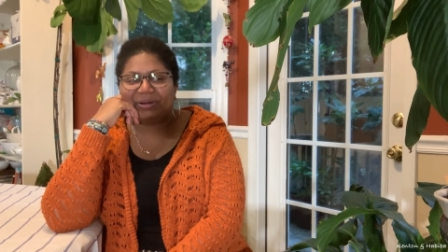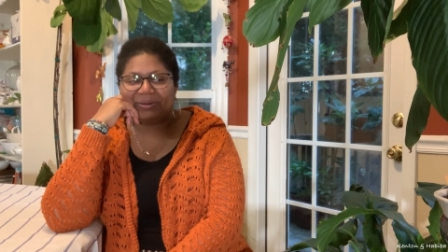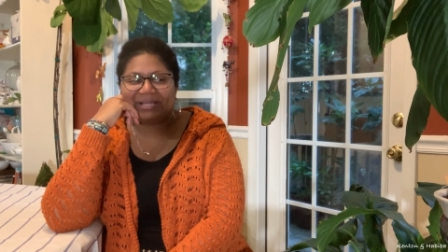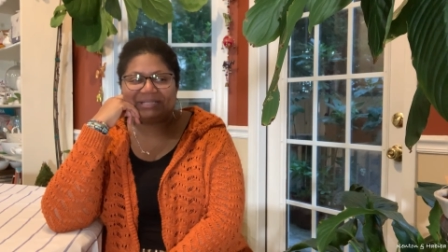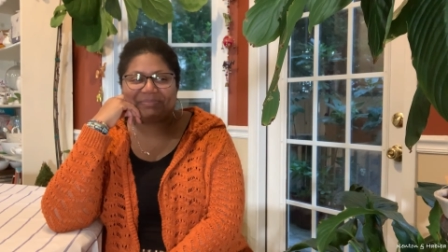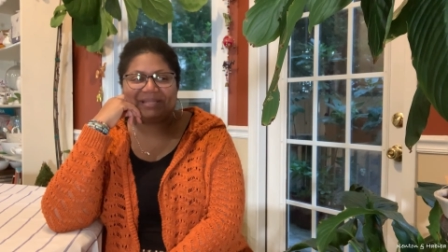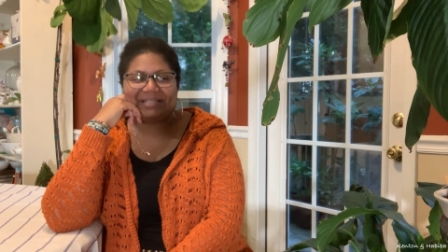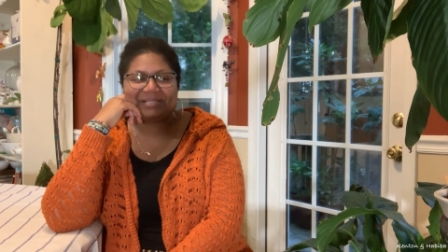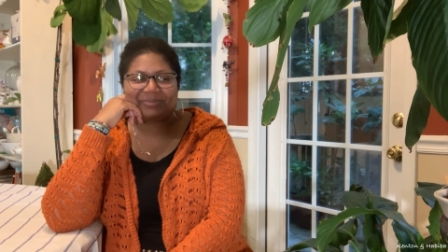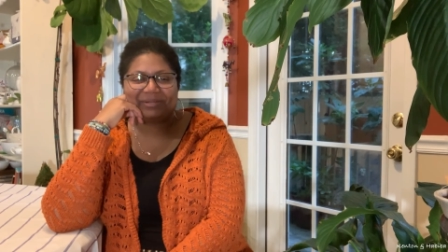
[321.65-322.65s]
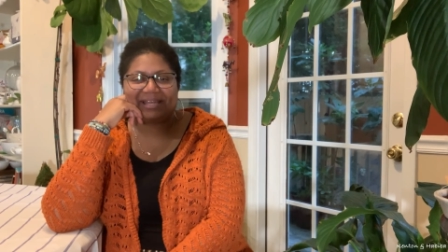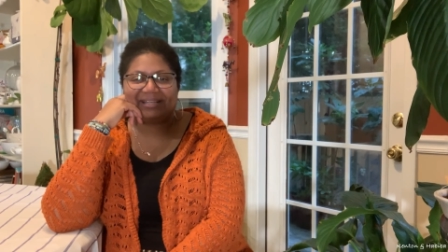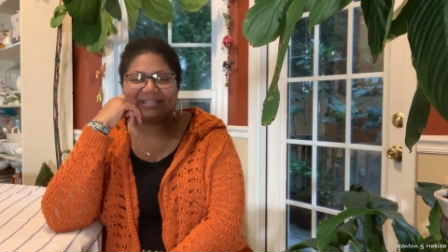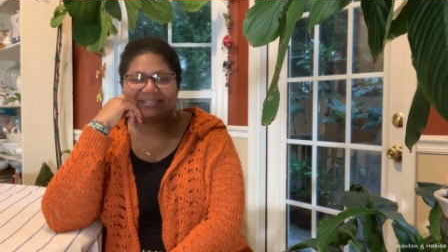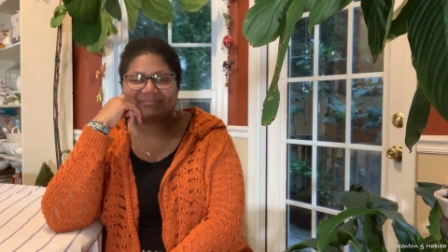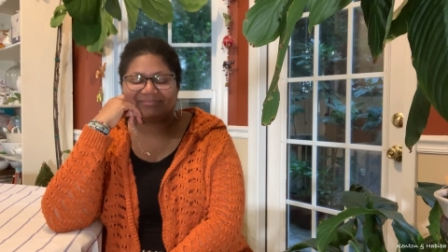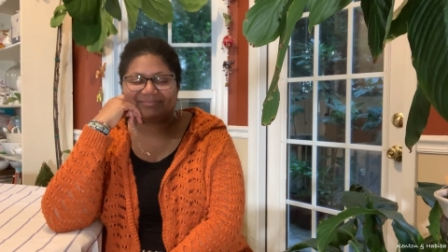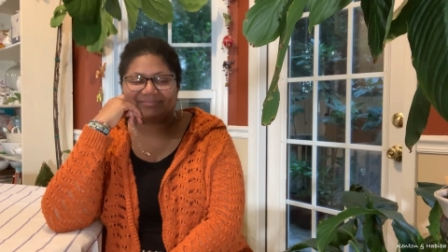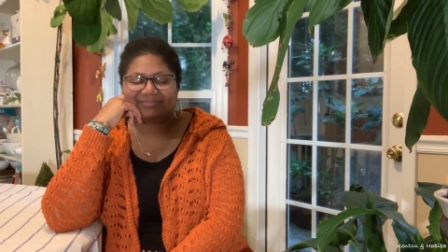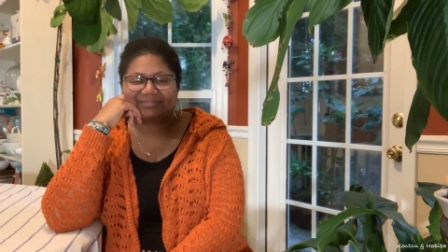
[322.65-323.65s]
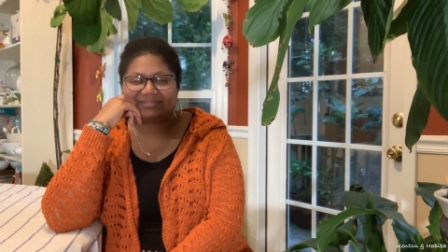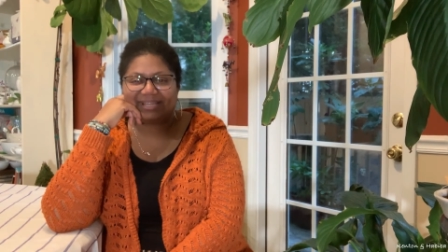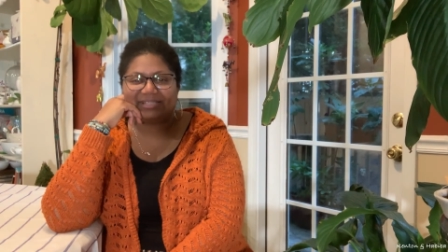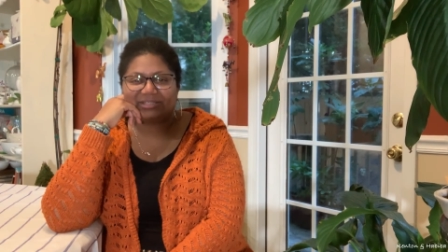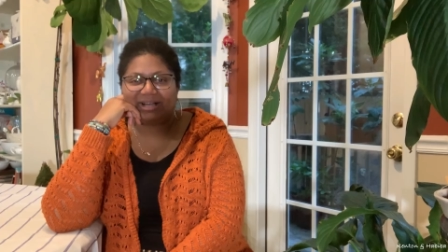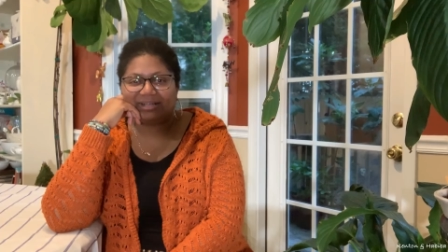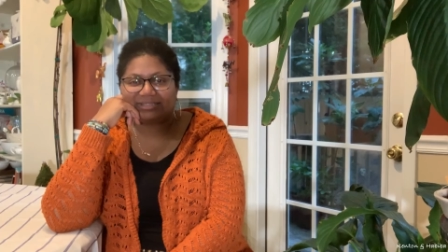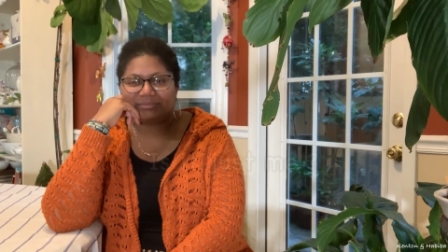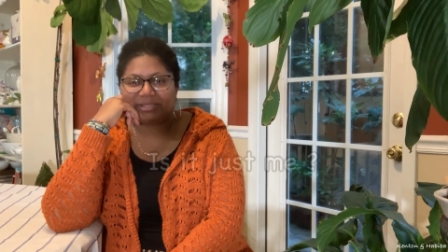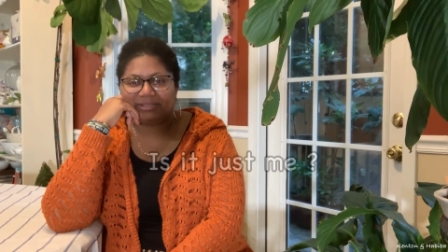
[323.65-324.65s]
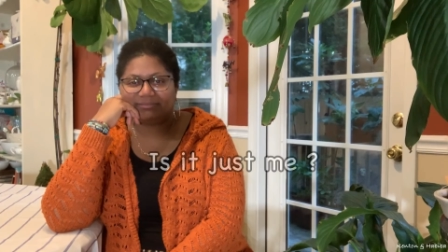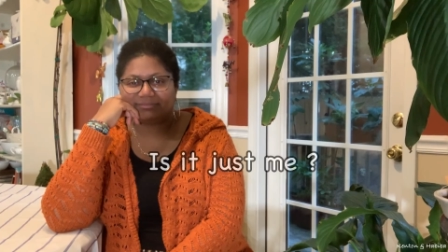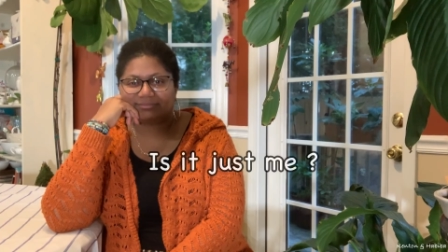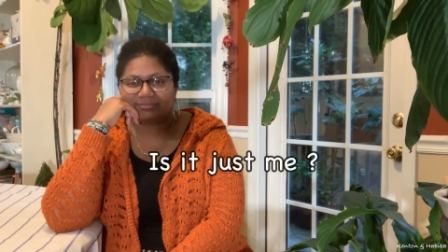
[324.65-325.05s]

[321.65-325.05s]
always been this way. Like, talk to me.